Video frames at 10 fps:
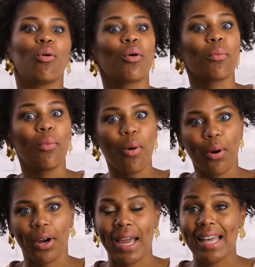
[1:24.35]
or
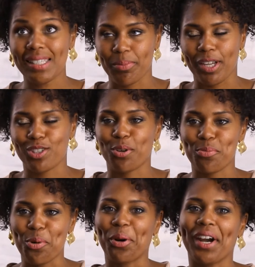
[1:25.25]

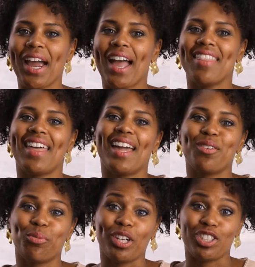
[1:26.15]
more
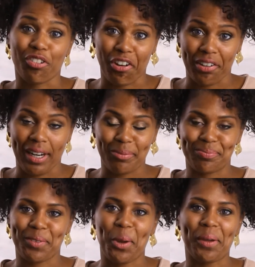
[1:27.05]
than what you're earning.
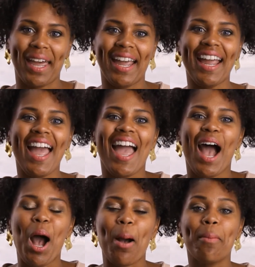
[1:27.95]
Okay,
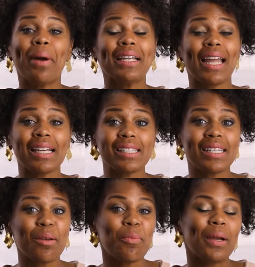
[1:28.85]
my next
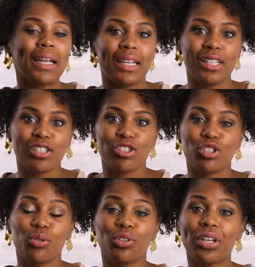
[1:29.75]
tip is
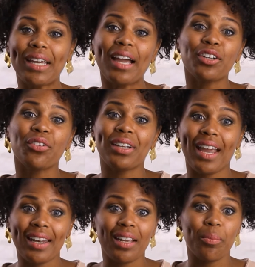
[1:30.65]
to look at
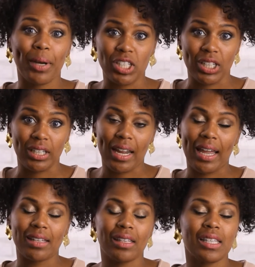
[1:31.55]
creating a budget,
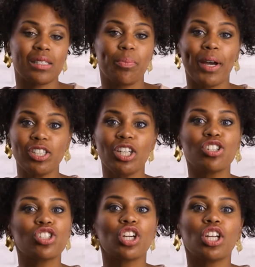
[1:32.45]
and this budget
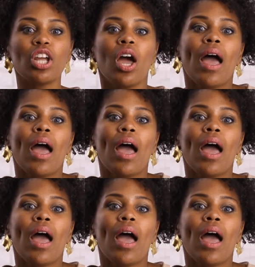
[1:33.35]
should